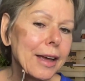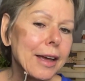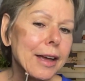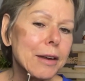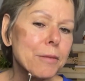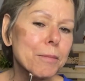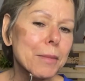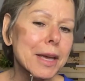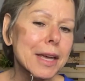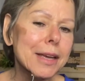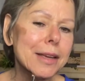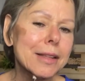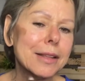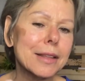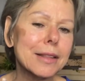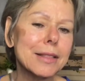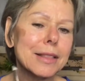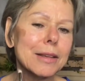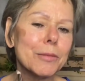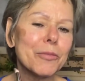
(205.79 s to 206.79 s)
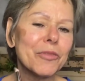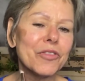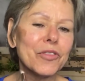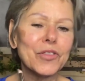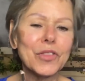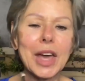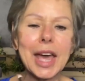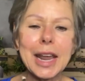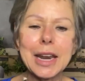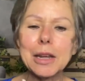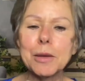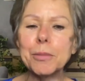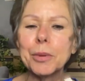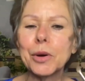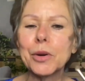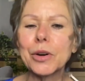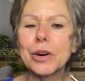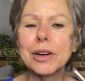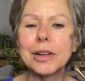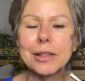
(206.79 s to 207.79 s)
and make the fatty
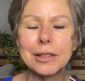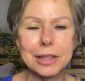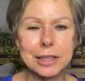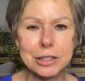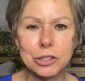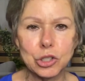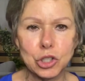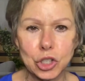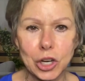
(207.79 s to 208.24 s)
part of these